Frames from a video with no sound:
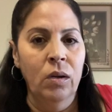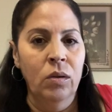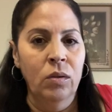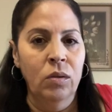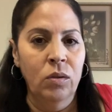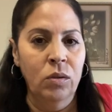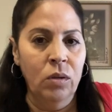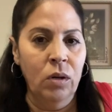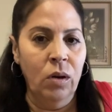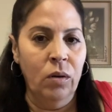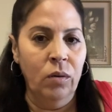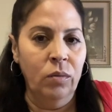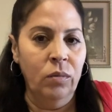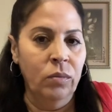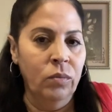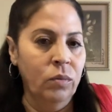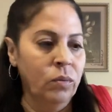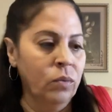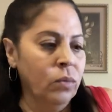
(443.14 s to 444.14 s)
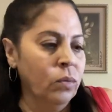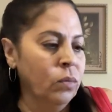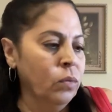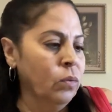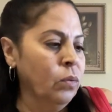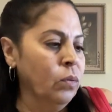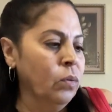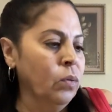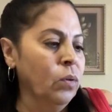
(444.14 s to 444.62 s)
So,
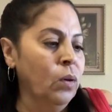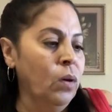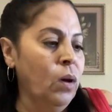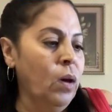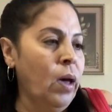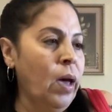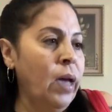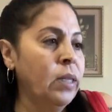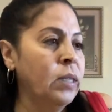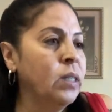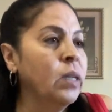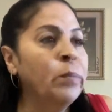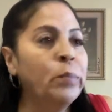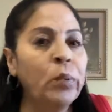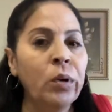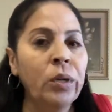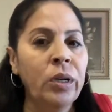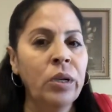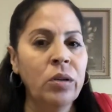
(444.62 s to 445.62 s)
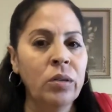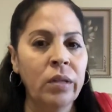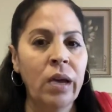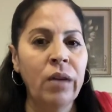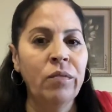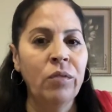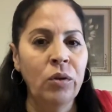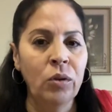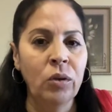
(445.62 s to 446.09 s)
at some point in your
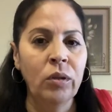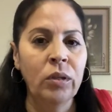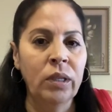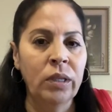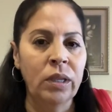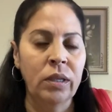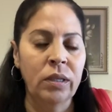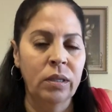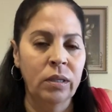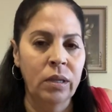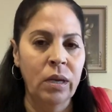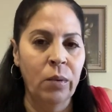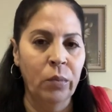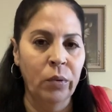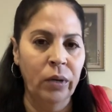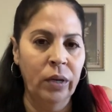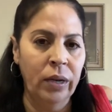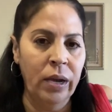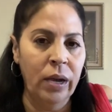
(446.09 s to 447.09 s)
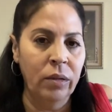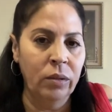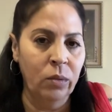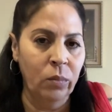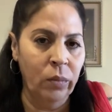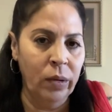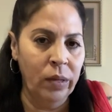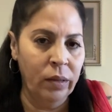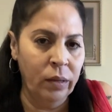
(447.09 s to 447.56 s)
life, you know that things are not working out the
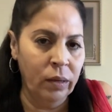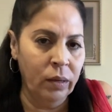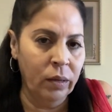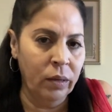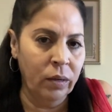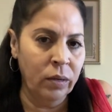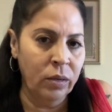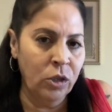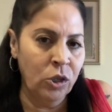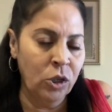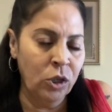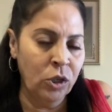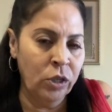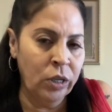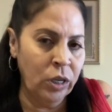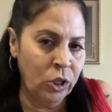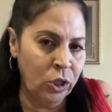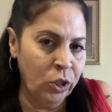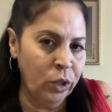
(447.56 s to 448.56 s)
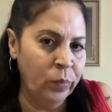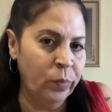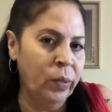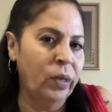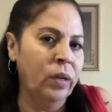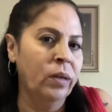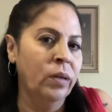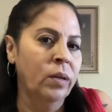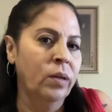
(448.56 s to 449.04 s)
way they should
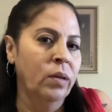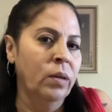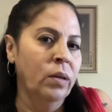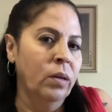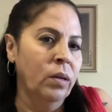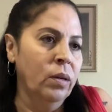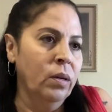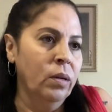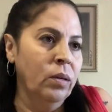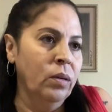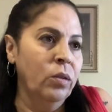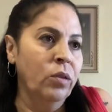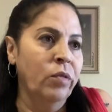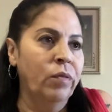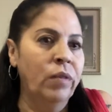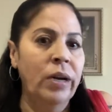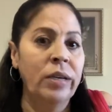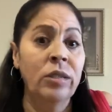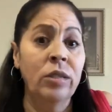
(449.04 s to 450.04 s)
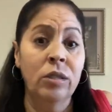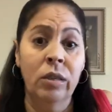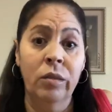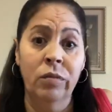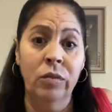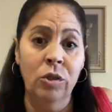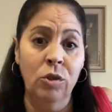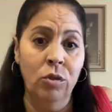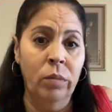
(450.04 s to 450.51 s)
be. You find
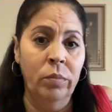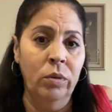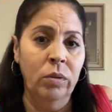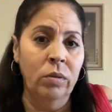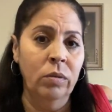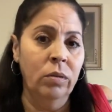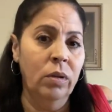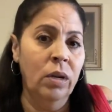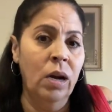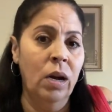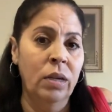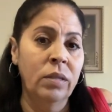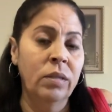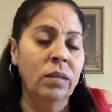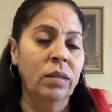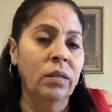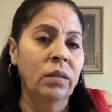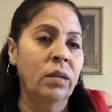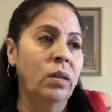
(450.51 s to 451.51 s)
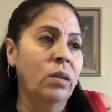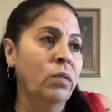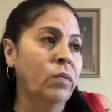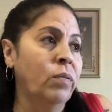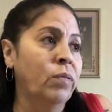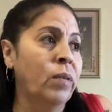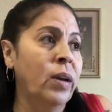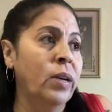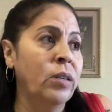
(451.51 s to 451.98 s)
yourself in trouble constantly. You
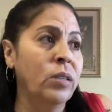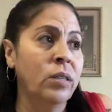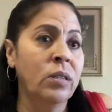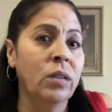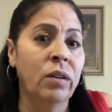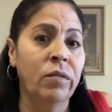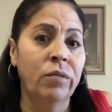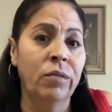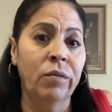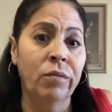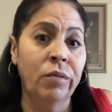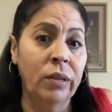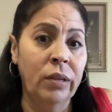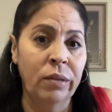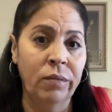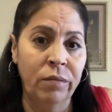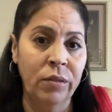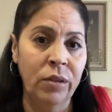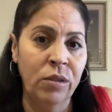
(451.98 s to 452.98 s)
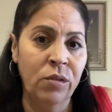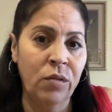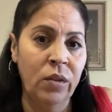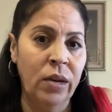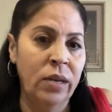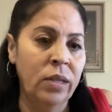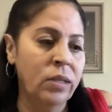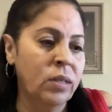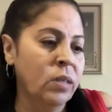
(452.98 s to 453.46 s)
find yourself in freaking fist
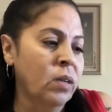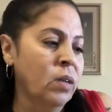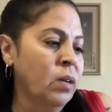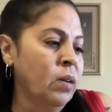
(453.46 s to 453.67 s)
fights.